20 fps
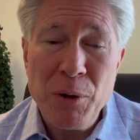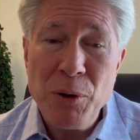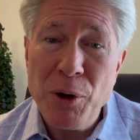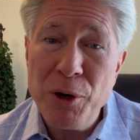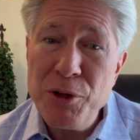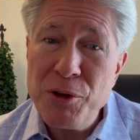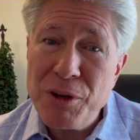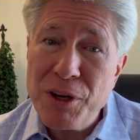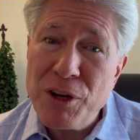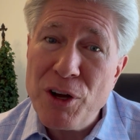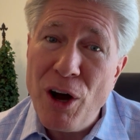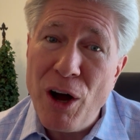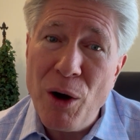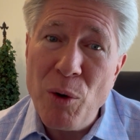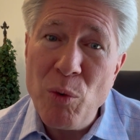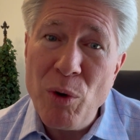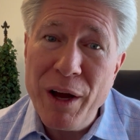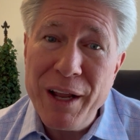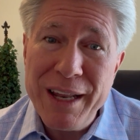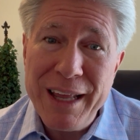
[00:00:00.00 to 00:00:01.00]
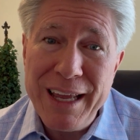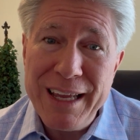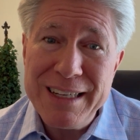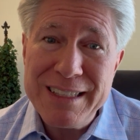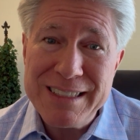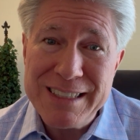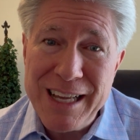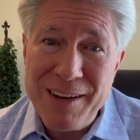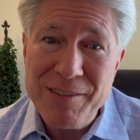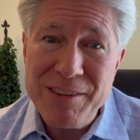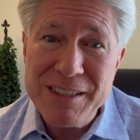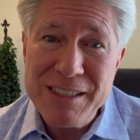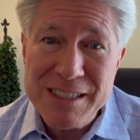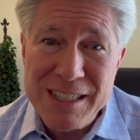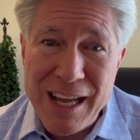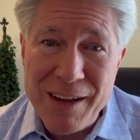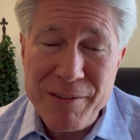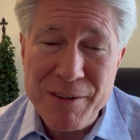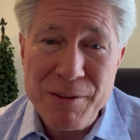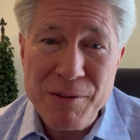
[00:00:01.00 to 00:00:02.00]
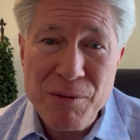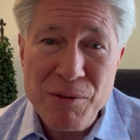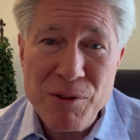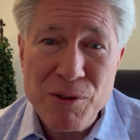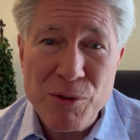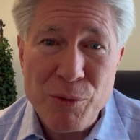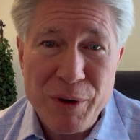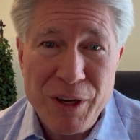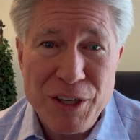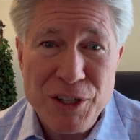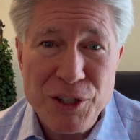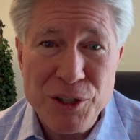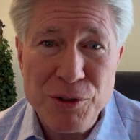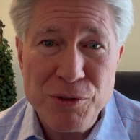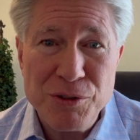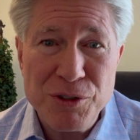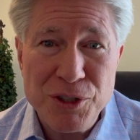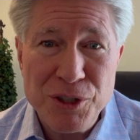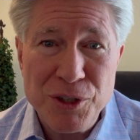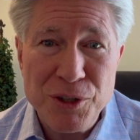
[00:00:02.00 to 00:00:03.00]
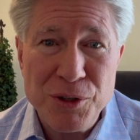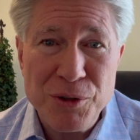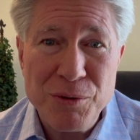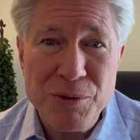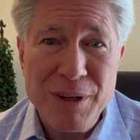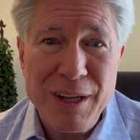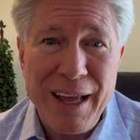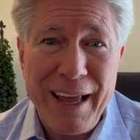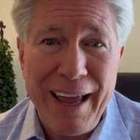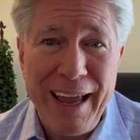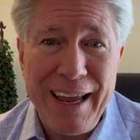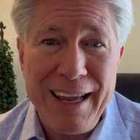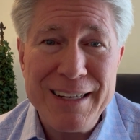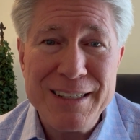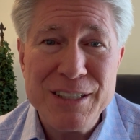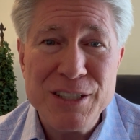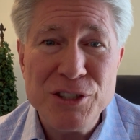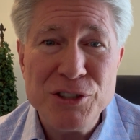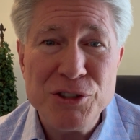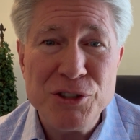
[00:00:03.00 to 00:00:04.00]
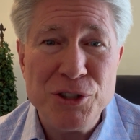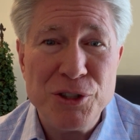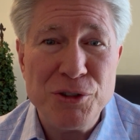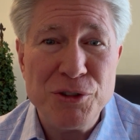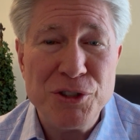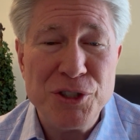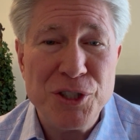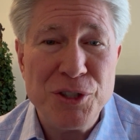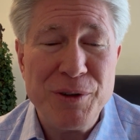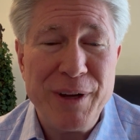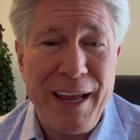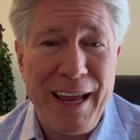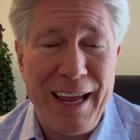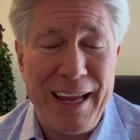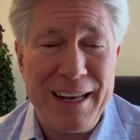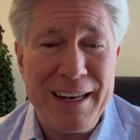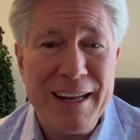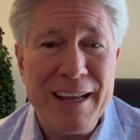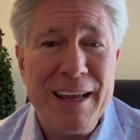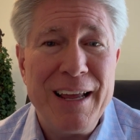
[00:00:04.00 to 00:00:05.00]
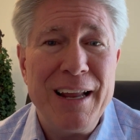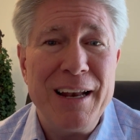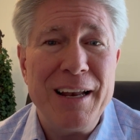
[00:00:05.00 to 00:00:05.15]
or you could call 1 877 322 8228.